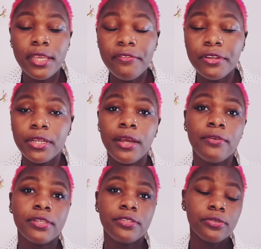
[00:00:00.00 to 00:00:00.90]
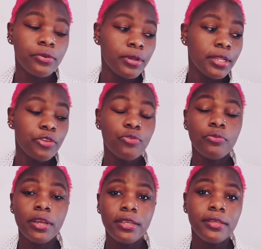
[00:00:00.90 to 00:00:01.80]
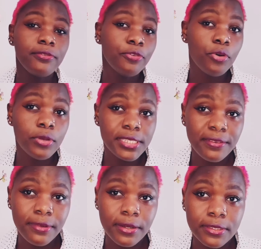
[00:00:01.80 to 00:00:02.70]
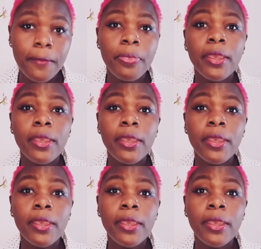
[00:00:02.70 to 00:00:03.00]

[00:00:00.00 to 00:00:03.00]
7 hours only you're working for, 7 hours.